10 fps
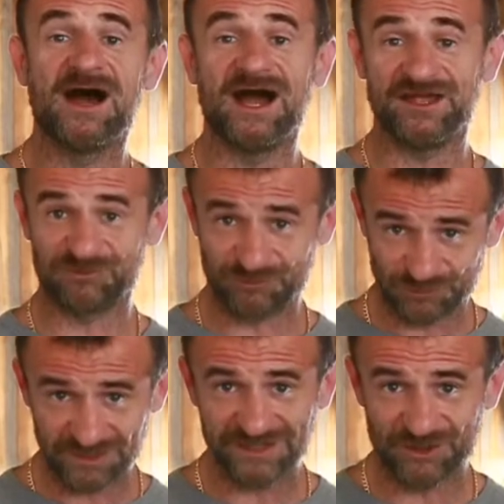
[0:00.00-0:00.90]
I
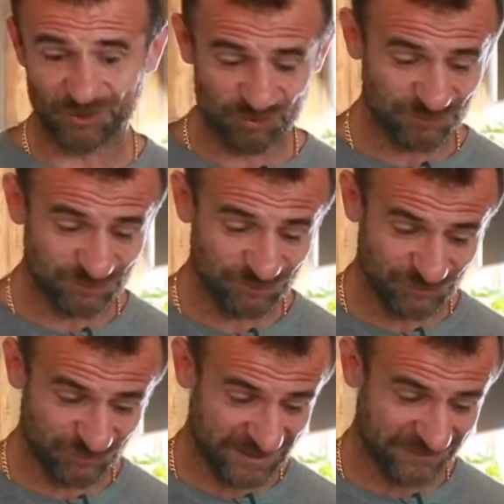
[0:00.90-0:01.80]
really hope
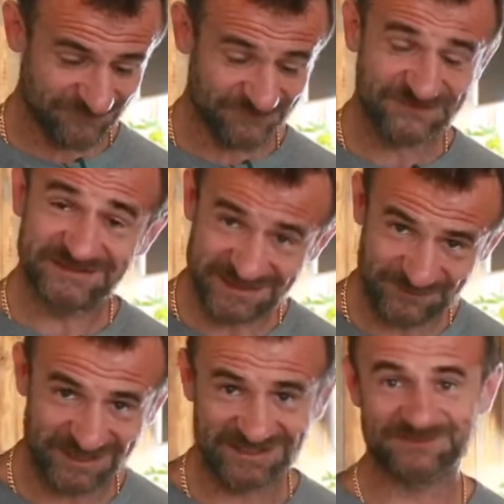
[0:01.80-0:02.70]
you have
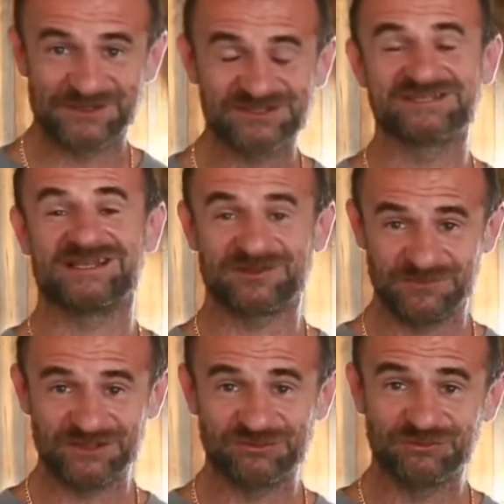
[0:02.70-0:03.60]
similar expressions like
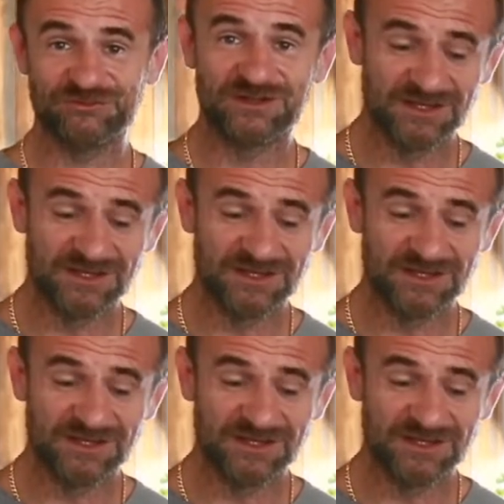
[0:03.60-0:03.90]
we do.